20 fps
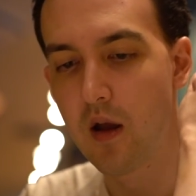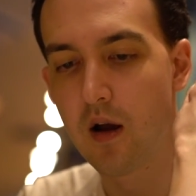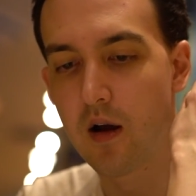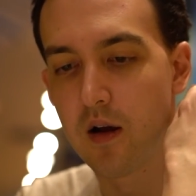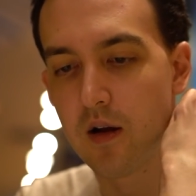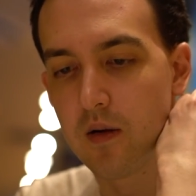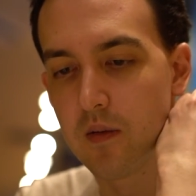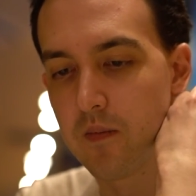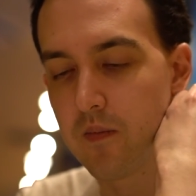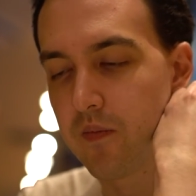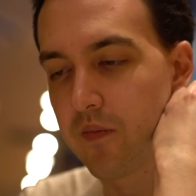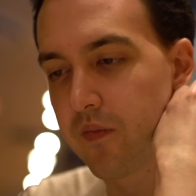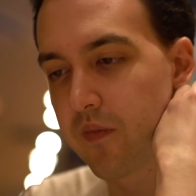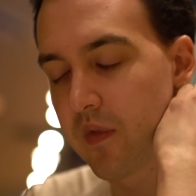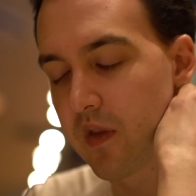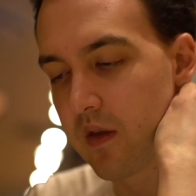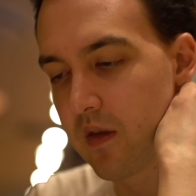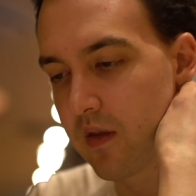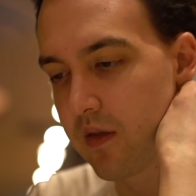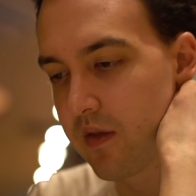
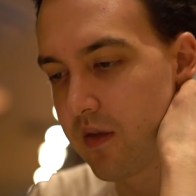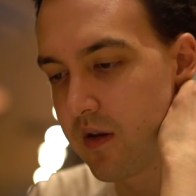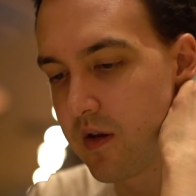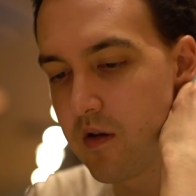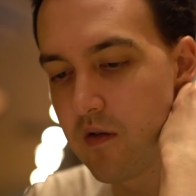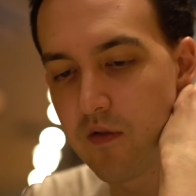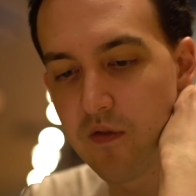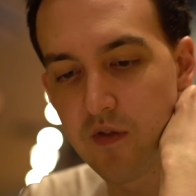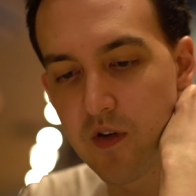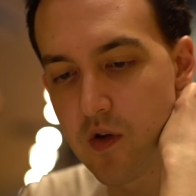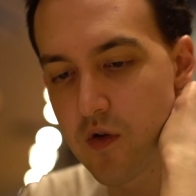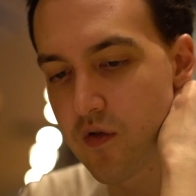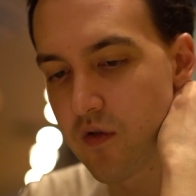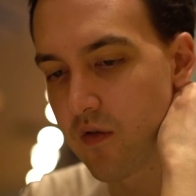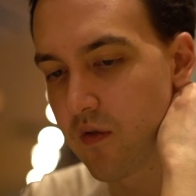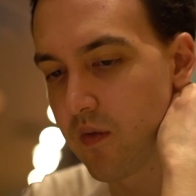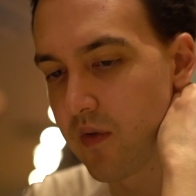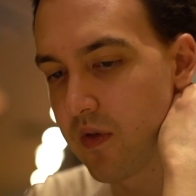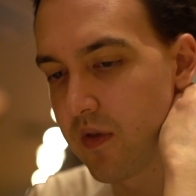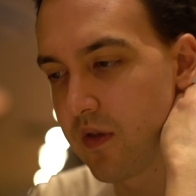The new
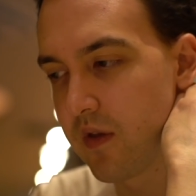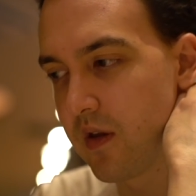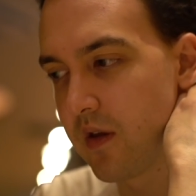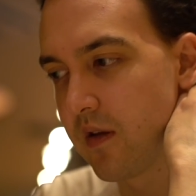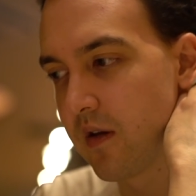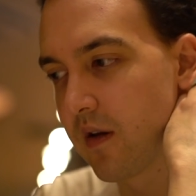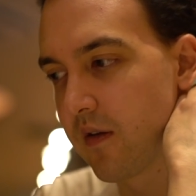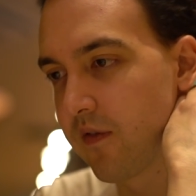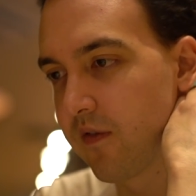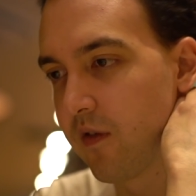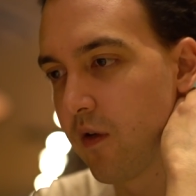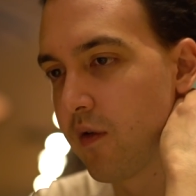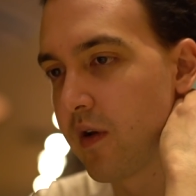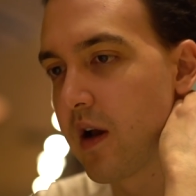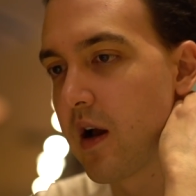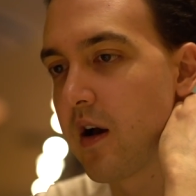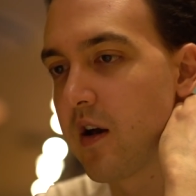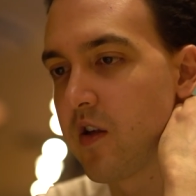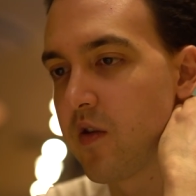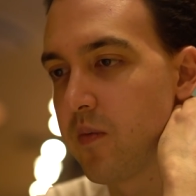feature with the
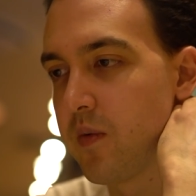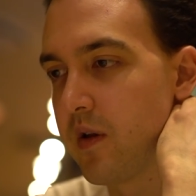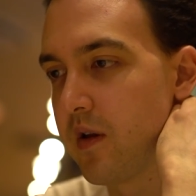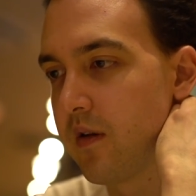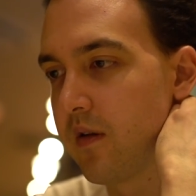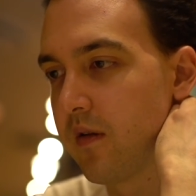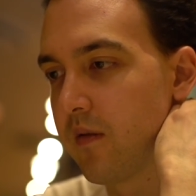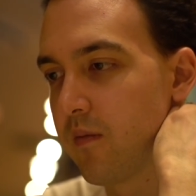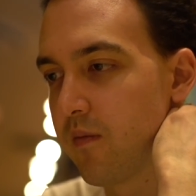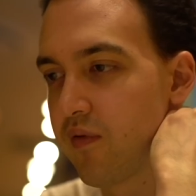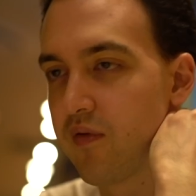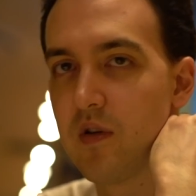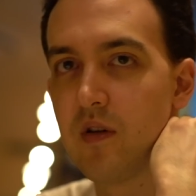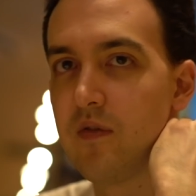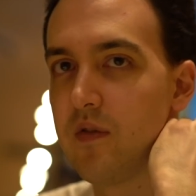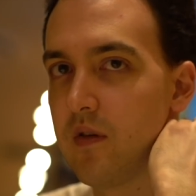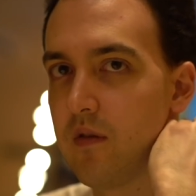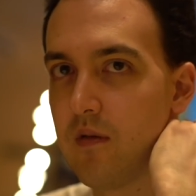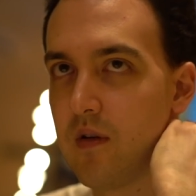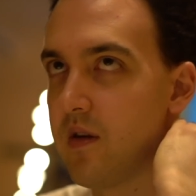floating high-speed
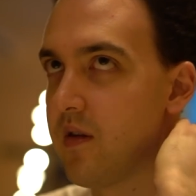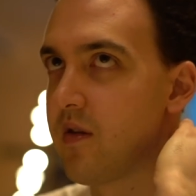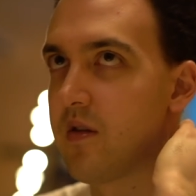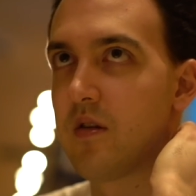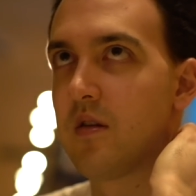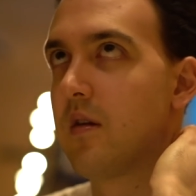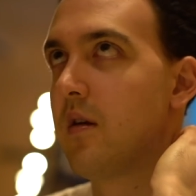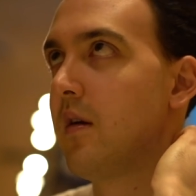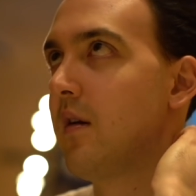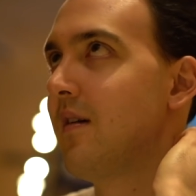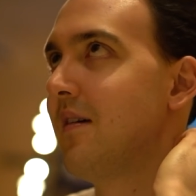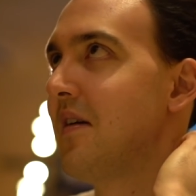preview is,